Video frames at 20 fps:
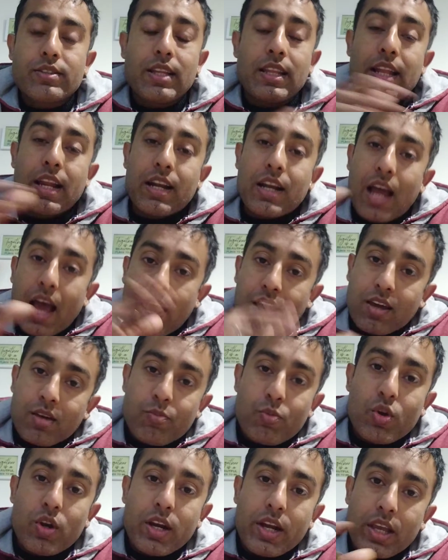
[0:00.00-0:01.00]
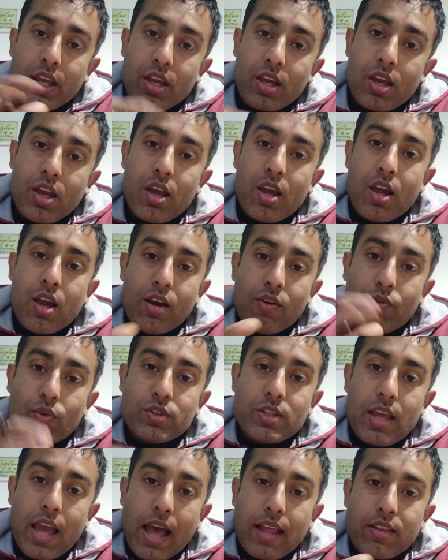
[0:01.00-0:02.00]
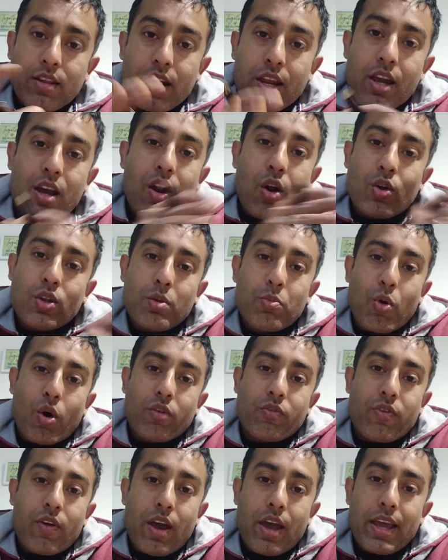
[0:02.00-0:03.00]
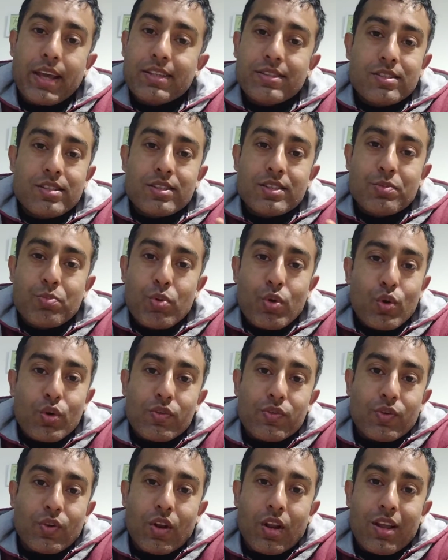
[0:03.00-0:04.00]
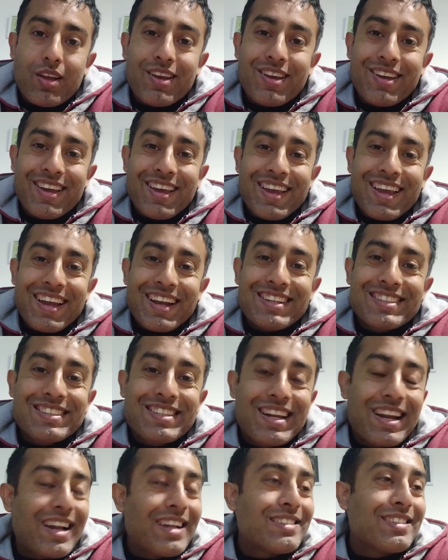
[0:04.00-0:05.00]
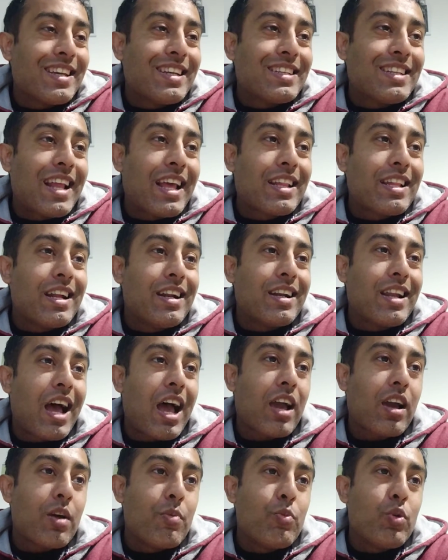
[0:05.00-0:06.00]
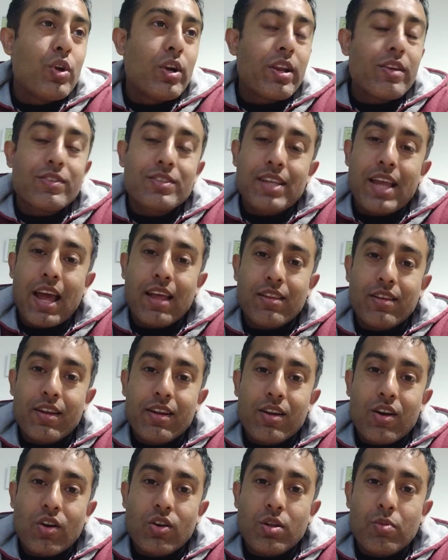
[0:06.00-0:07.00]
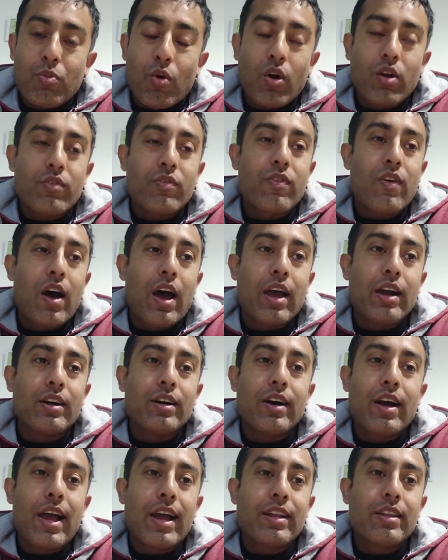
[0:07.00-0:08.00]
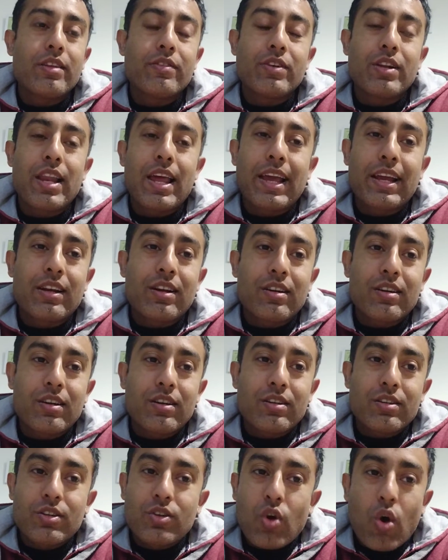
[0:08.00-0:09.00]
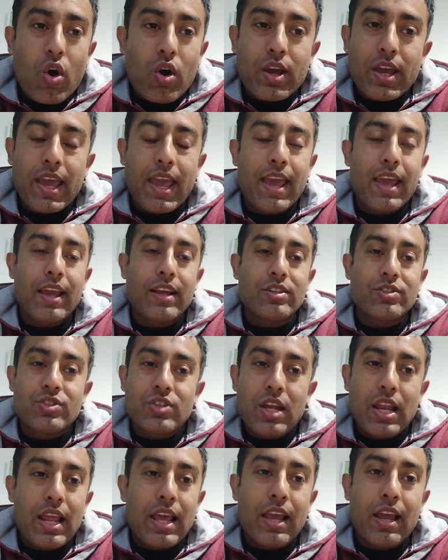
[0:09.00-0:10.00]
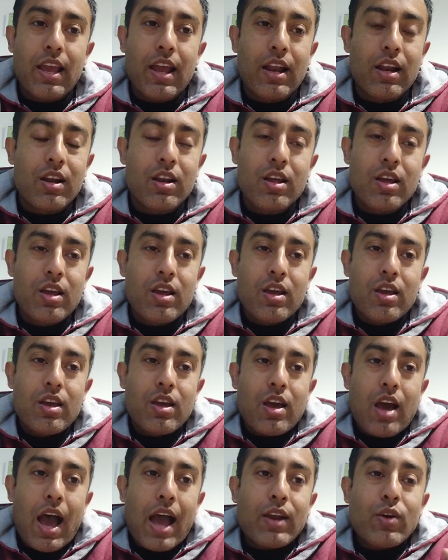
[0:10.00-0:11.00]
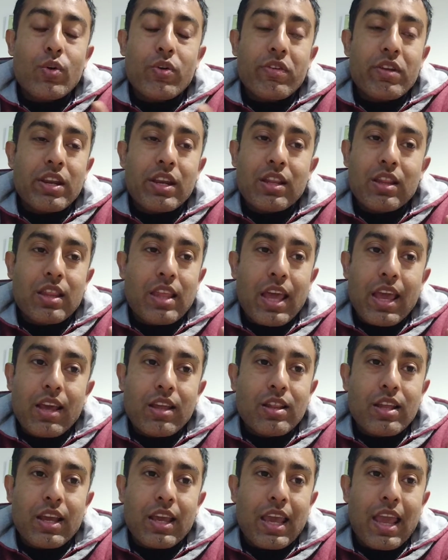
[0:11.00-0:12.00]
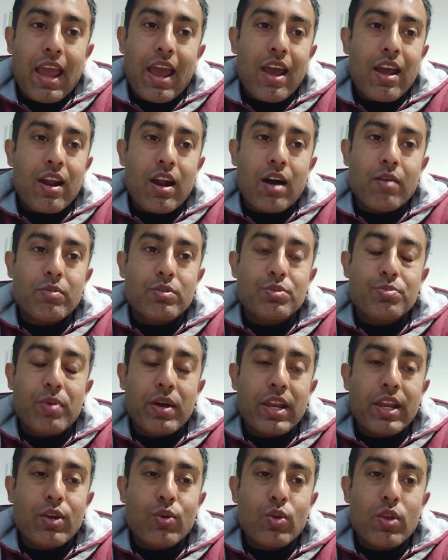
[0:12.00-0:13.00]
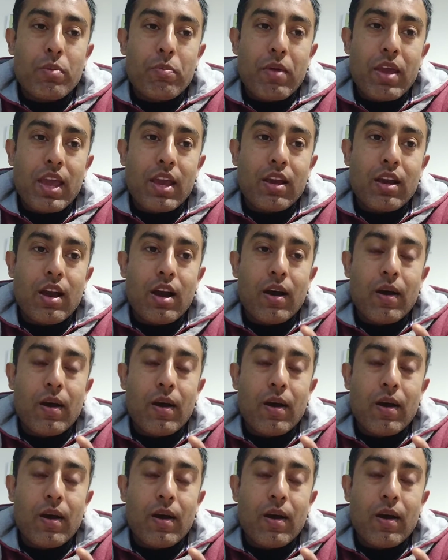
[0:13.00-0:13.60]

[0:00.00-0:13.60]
and the entire community was gathering around the bonfire. It's just beautiful. It's crazy. It's like the entire community was gathering around the bonfire, and they were like talking and chilling, and I don't even think they care how much money do they make,